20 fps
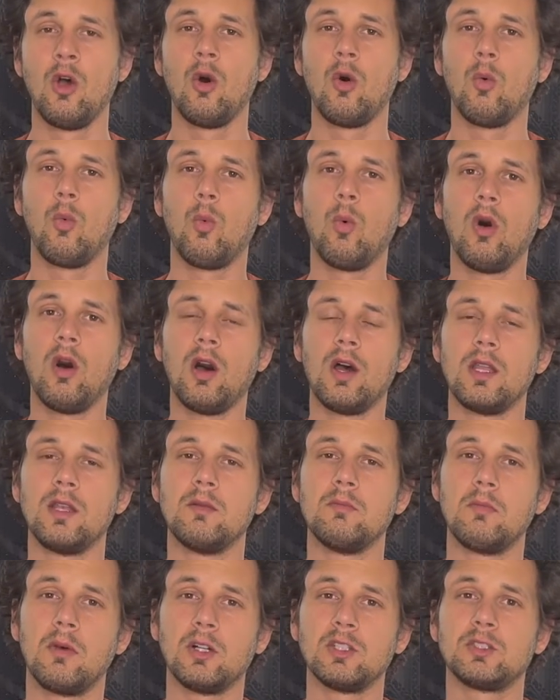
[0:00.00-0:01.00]

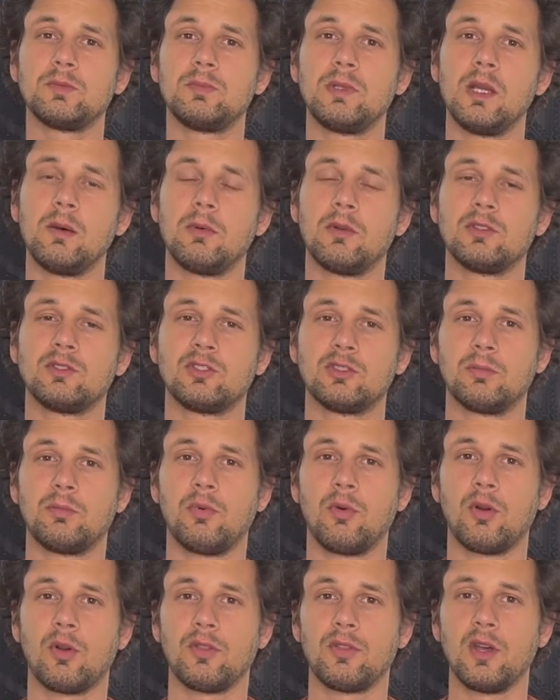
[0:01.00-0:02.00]
One must be able to
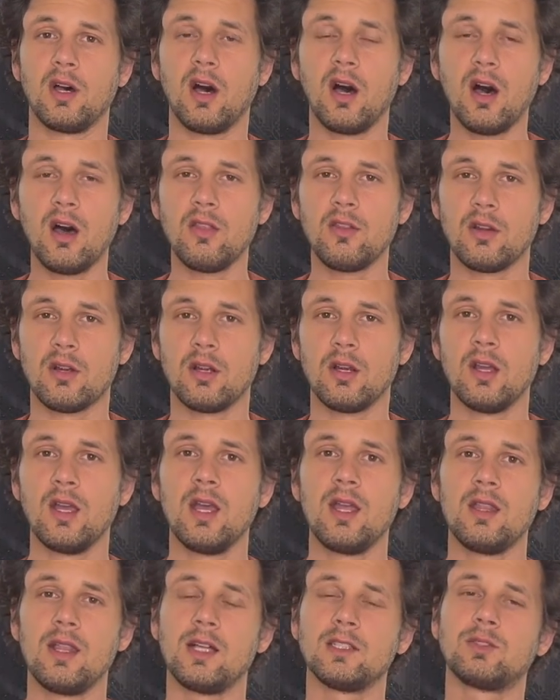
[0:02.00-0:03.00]
support the other.
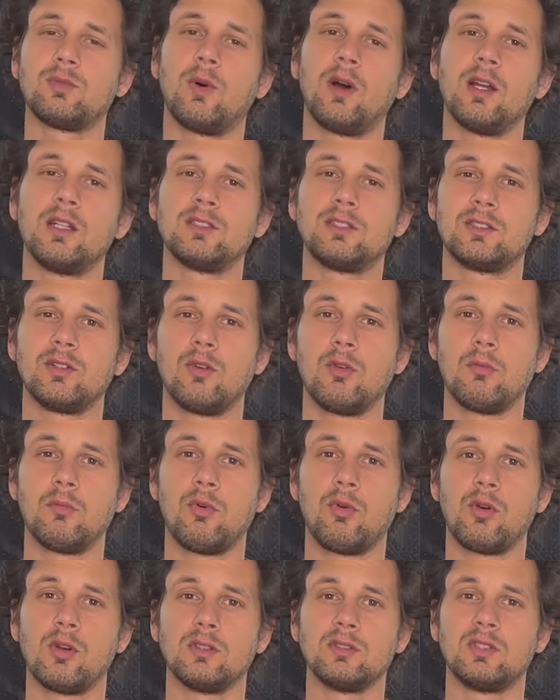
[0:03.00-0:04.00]
That's why it's so
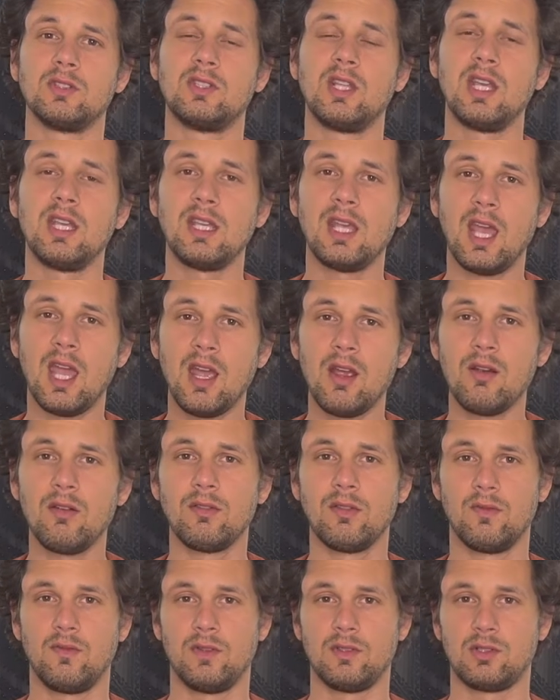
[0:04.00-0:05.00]
important to take care of
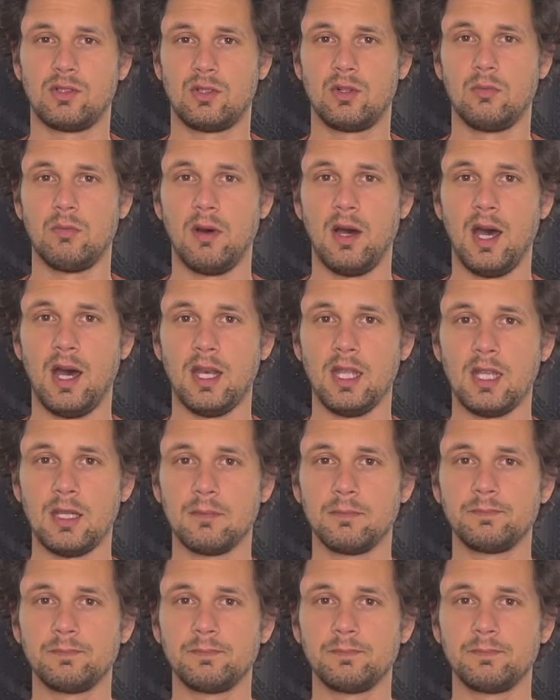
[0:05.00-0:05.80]
the physical body.